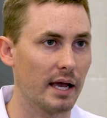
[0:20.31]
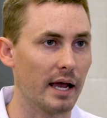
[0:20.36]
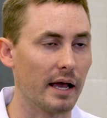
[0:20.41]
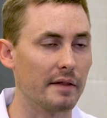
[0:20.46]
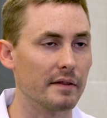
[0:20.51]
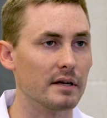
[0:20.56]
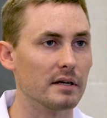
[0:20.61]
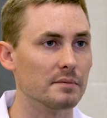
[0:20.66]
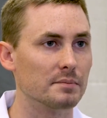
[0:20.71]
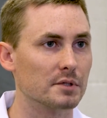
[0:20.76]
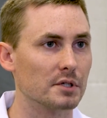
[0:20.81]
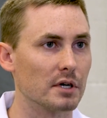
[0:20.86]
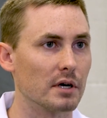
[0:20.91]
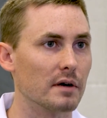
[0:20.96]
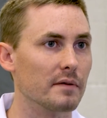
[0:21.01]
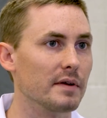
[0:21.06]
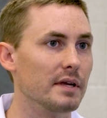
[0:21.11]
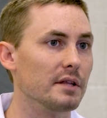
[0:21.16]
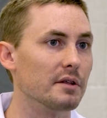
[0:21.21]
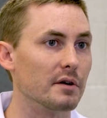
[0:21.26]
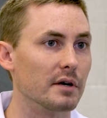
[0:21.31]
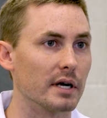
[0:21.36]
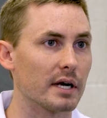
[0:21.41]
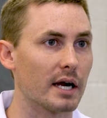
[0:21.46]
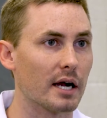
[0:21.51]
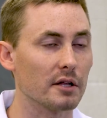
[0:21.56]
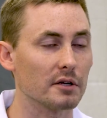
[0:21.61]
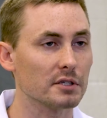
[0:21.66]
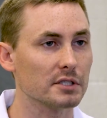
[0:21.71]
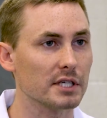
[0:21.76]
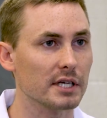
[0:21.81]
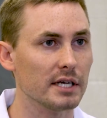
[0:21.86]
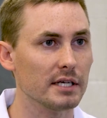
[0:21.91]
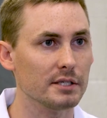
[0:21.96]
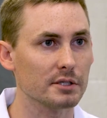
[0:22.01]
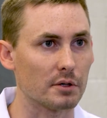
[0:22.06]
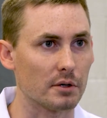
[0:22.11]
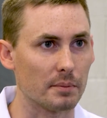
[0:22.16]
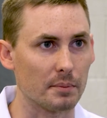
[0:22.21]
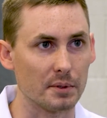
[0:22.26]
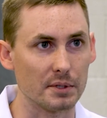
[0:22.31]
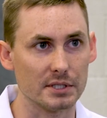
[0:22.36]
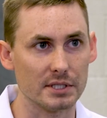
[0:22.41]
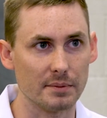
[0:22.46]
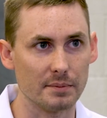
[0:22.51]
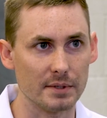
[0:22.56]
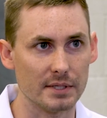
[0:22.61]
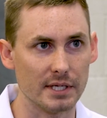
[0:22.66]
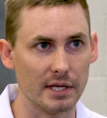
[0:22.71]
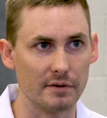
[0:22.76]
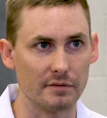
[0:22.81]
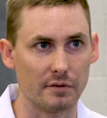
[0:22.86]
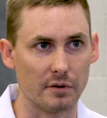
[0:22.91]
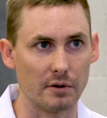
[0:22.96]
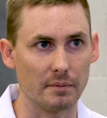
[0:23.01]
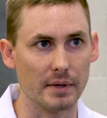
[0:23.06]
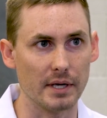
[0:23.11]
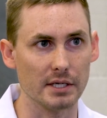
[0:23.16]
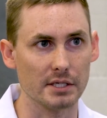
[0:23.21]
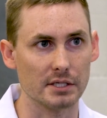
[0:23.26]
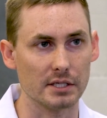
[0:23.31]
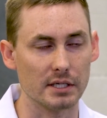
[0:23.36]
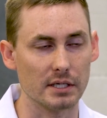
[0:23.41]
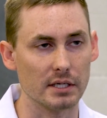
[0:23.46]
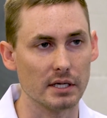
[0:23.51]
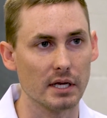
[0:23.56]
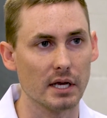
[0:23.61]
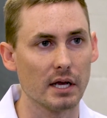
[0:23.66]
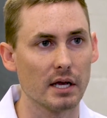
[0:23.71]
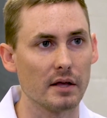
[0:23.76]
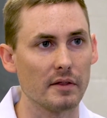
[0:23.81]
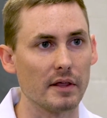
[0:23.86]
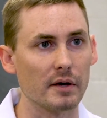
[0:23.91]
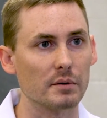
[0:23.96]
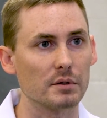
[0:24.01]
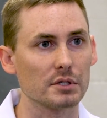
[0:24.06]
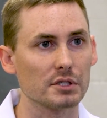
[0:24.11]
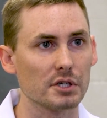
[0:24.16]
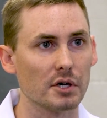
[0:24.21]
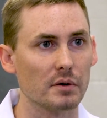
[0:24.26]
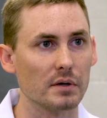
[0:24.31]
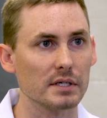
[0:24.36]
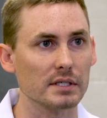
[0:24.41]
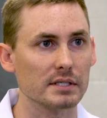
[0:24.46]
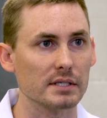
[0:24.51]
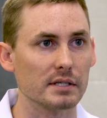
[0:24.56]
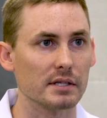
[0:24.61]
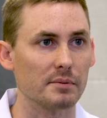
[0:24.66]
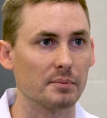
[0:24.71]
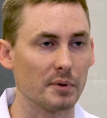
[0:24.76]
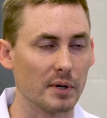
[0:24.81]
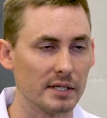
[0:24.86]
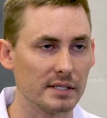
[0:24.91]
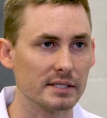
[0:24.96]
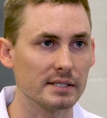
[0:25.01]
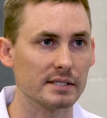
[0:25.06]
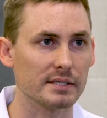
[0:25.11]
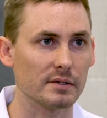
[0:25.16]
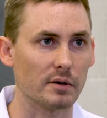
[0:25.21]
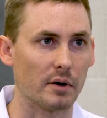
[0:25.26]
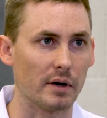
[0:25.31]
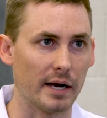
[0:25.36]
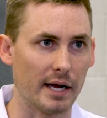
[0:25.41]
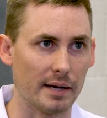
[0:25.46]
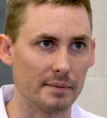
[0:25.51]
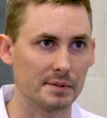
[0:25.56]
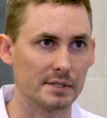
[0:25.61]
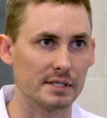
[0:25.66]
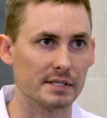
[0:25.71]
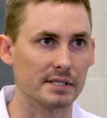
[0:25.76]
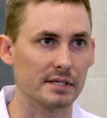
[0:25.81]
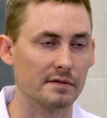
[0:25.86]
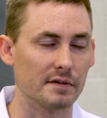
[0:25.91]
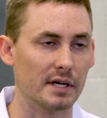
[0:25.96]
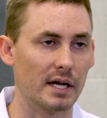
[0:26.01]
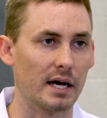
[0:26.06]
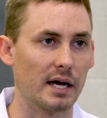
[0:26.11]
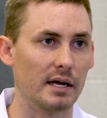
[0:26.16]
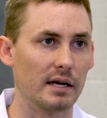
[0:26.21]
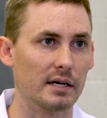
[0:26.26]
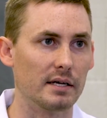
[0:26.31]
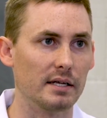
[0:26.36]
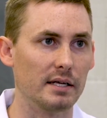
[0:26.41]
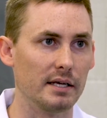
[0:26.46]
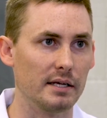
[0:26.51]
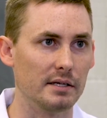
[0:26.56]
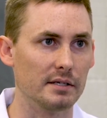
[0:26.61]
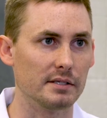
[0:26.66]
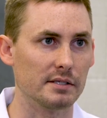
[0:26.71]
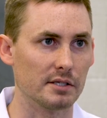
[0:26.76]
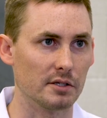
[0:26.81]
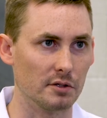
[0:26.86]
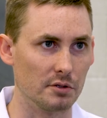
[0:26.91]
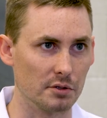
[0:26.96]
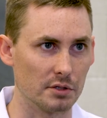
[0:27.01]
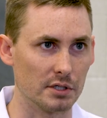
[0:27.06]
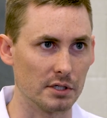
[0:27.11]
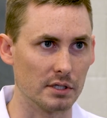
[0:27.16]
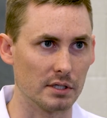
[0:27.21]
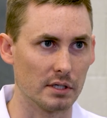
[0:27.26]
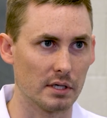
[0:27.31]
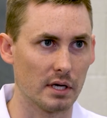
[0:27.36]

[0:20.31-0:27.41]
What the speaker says: and then observe either a color change or precipitate formation that will show us the presence or absence of an ion in a solution.